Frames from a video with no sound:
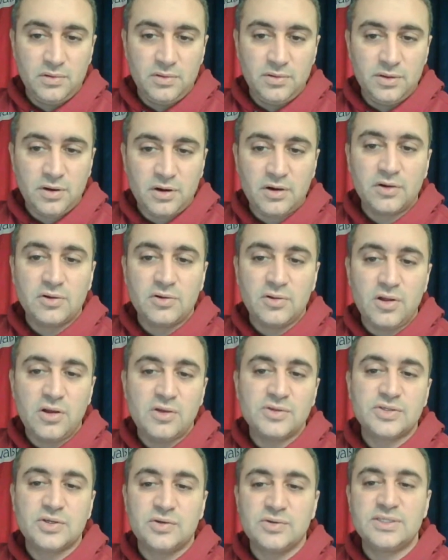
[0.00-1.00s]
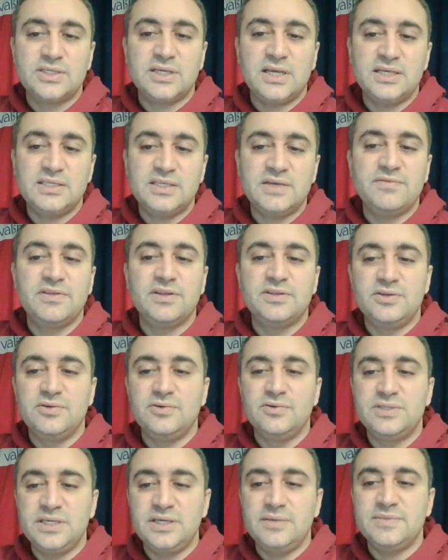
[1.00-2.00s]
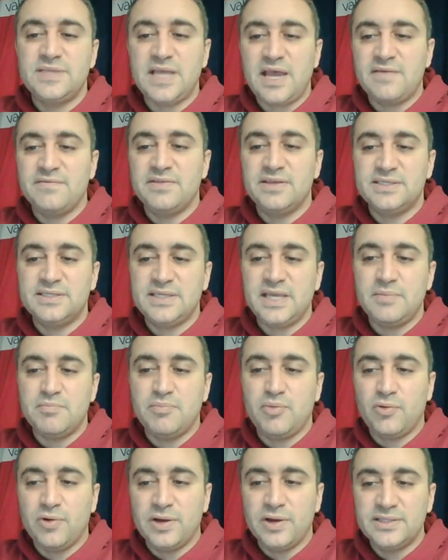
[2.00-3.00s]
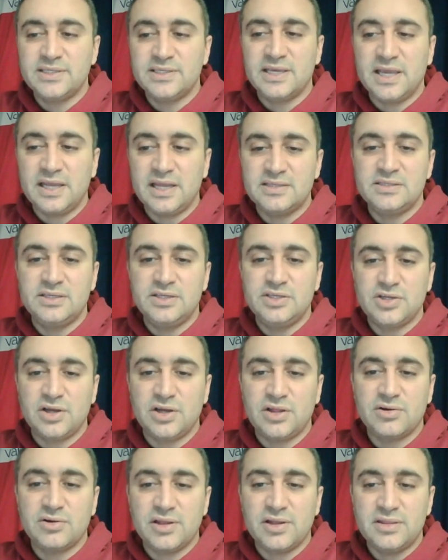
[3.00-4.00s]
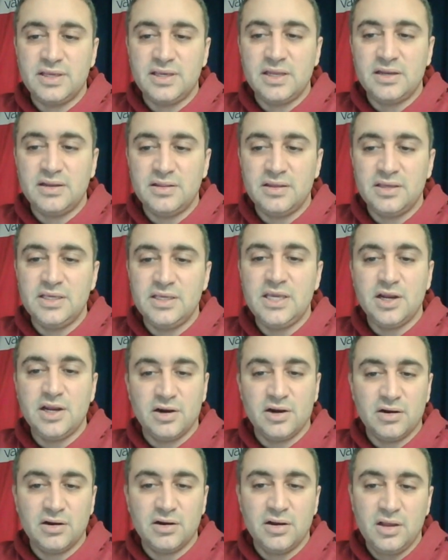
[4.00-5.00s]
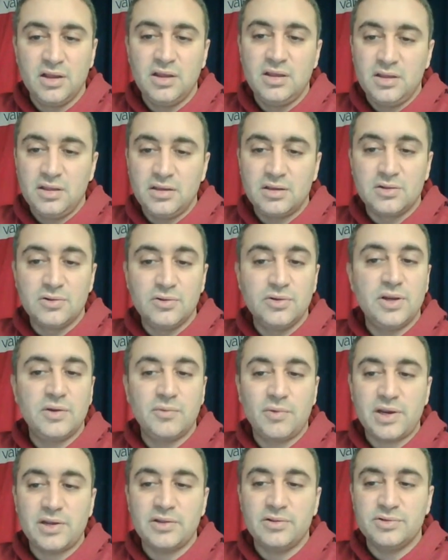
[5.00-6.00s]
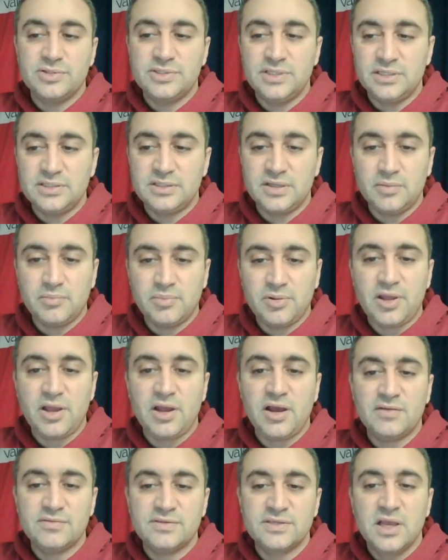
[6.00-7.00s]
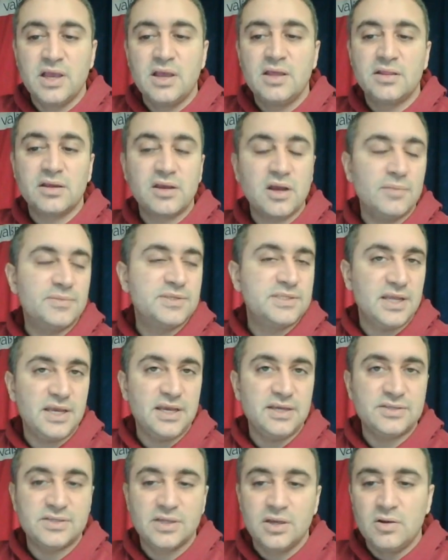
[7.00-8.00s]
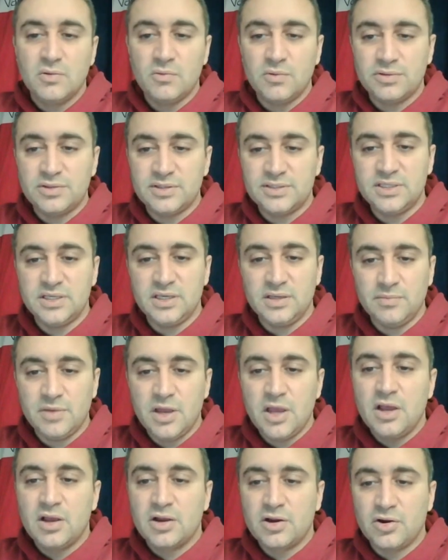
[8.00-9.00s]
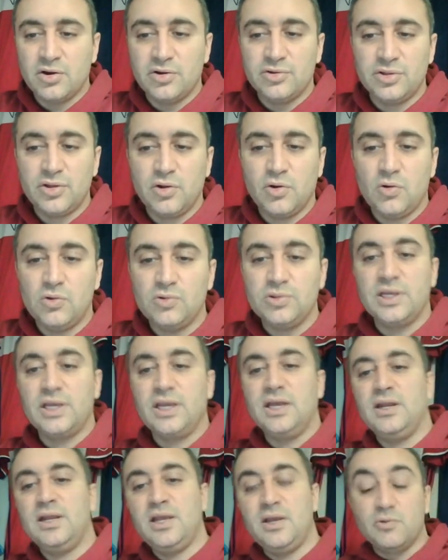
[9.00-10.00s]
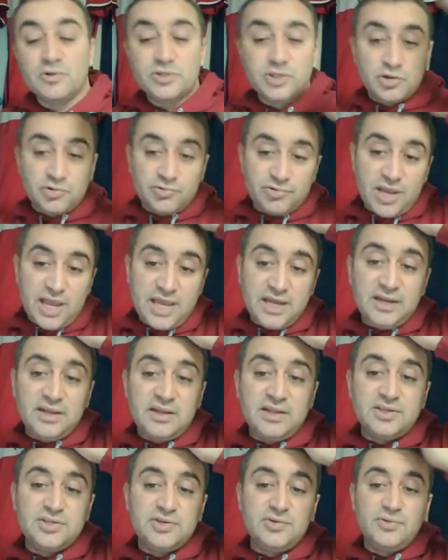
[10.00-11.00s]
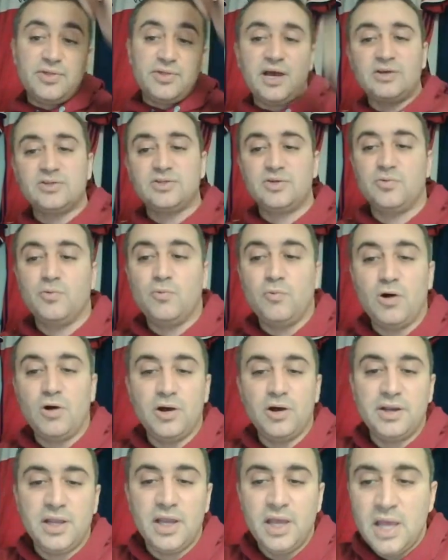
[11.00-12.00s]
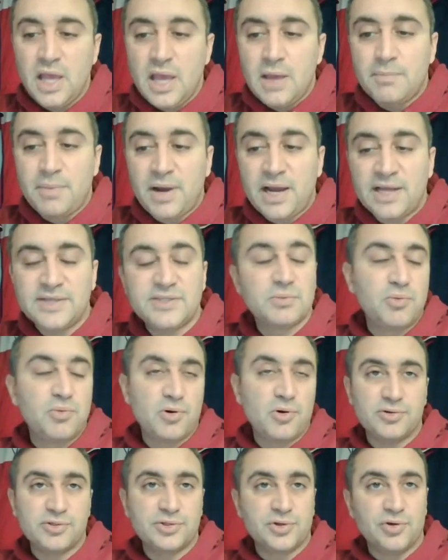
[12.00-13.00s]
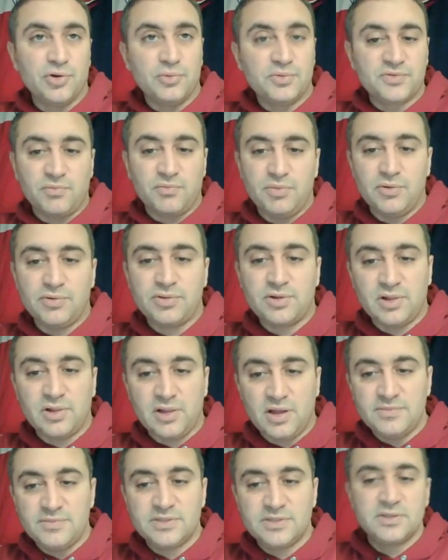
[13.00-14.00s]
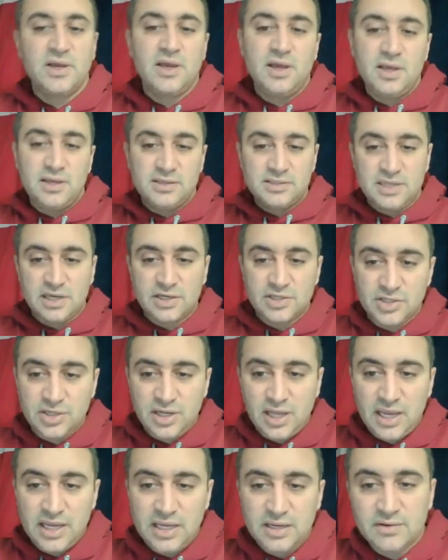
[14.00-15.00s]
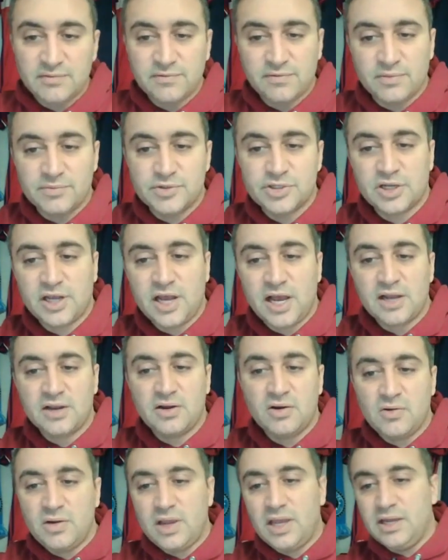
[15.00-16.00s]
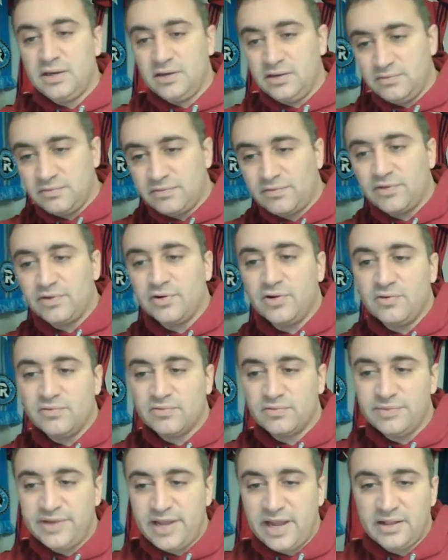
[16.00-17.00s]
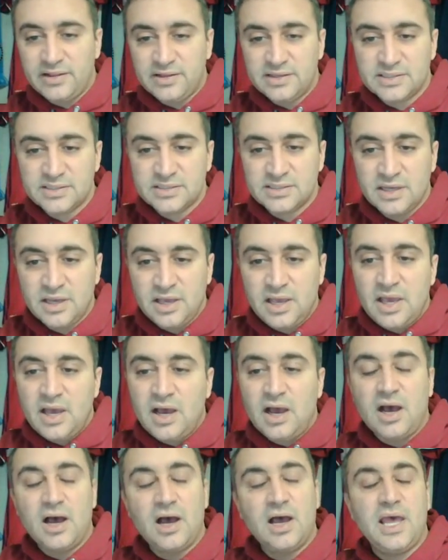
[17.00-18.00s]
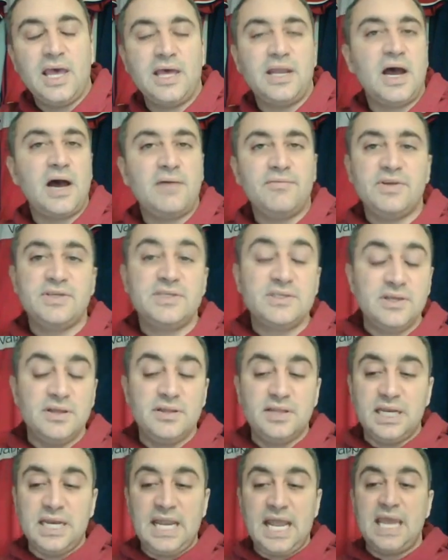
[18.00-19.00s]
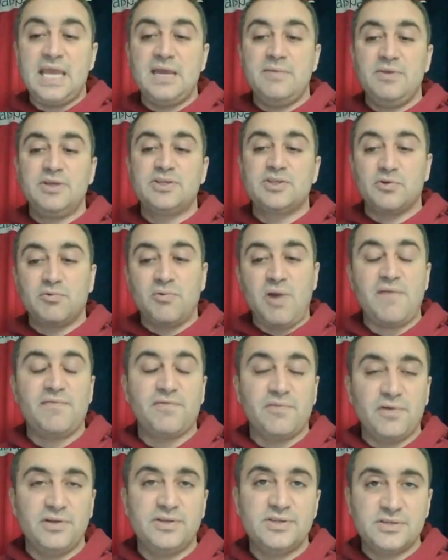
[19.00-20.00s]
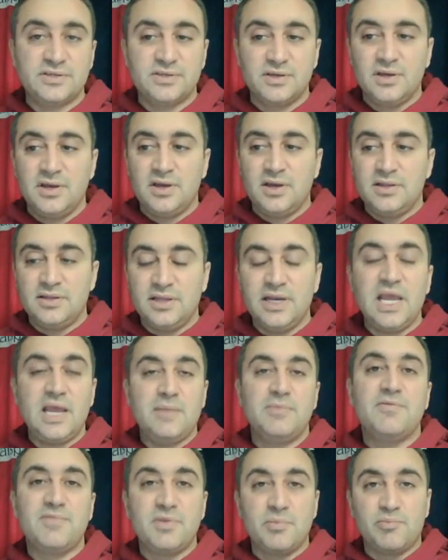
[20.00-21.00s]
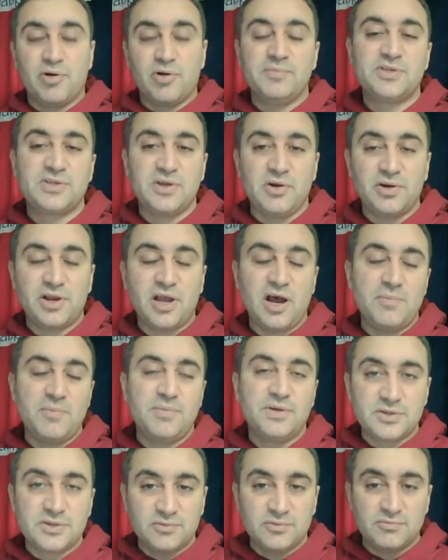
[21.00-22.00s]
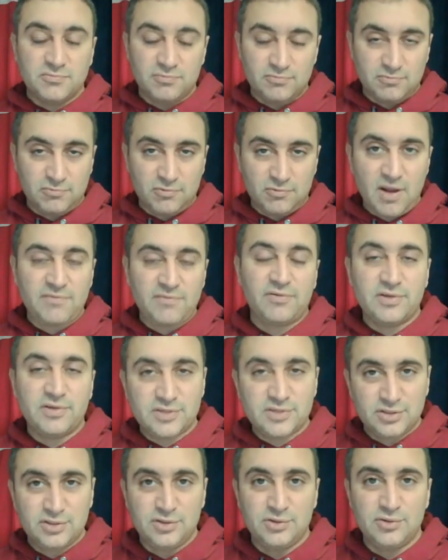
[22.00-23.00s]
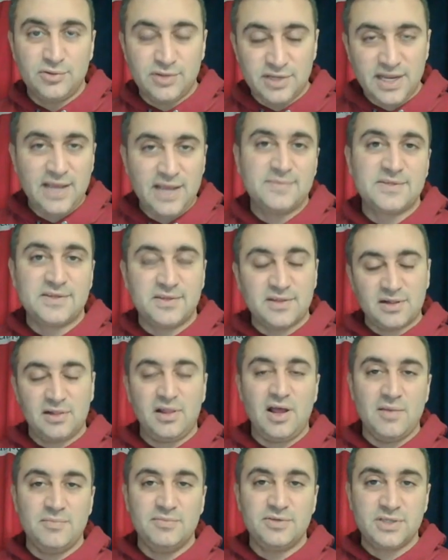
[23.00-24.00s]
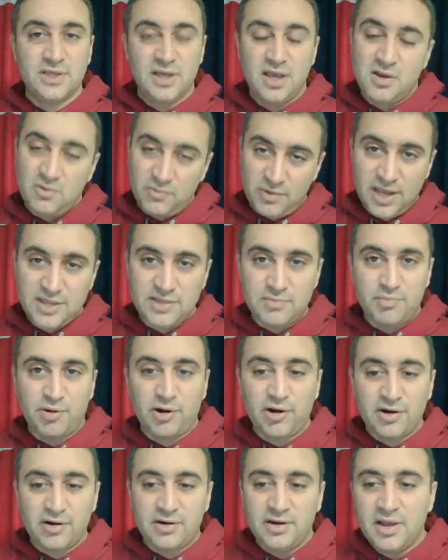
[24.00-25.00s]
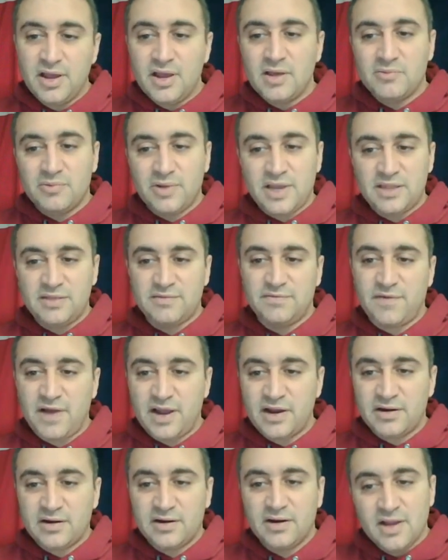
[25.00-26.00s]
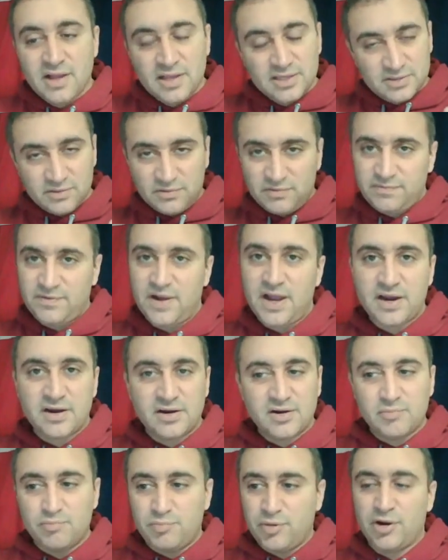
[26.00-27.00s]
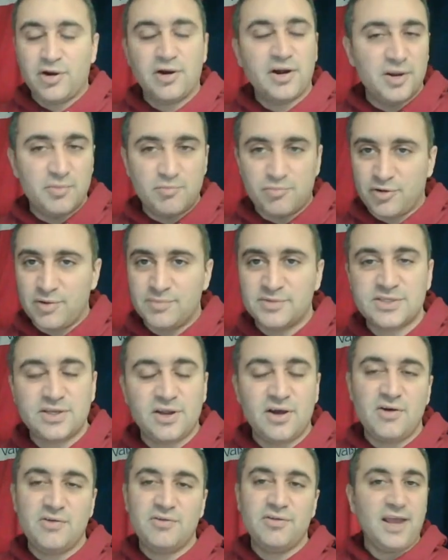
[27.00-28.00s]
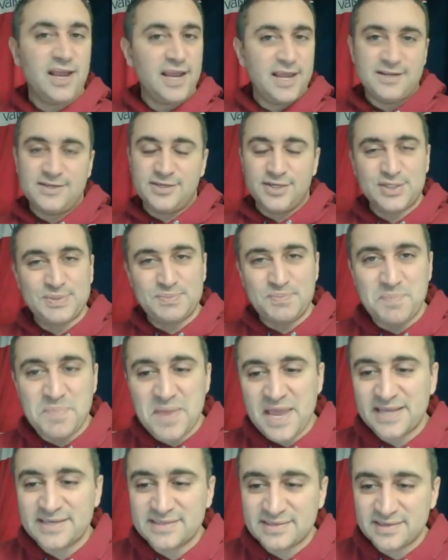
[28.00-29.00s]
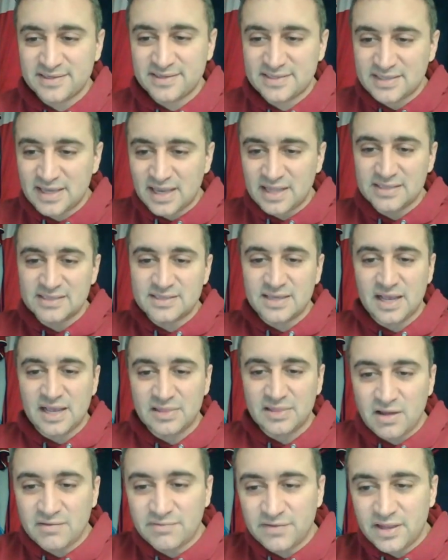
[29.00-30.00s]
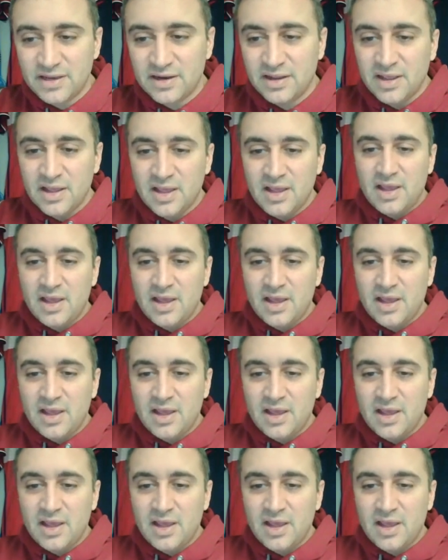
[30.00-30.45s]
the article also says if the two teams have the same points against each other at the end of the year, including regular season and playoffs, the cup stays with the team currently holding it. It was created in 2001 by supporters groups from both clubs, Section 8 from Chicago and Inferno from Dallas. And obviously the name is a reference, the name of the Brimstone Cup is a reference to the names of the clubs. We had the Burn, we had the Fire, so Fire, Burn, and Brimstone, like it just makes sense. I love it.